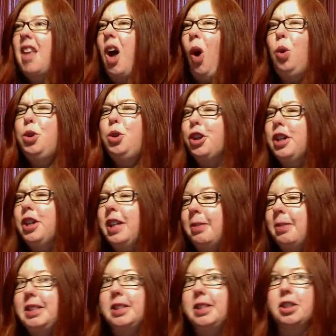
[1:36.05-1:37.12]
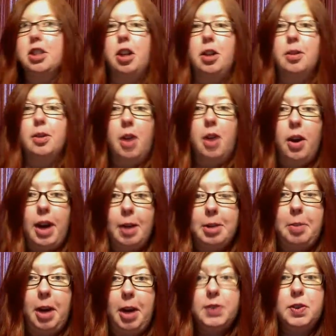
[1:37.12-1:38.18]
Oh, darn it. I meant to show you. Okay, I'm going
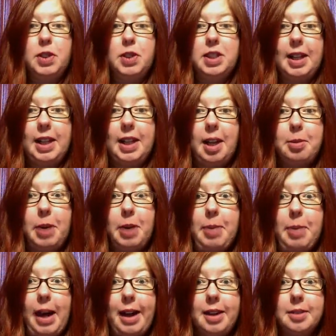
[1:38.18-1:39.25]
to pause for just a second. I'll be right back.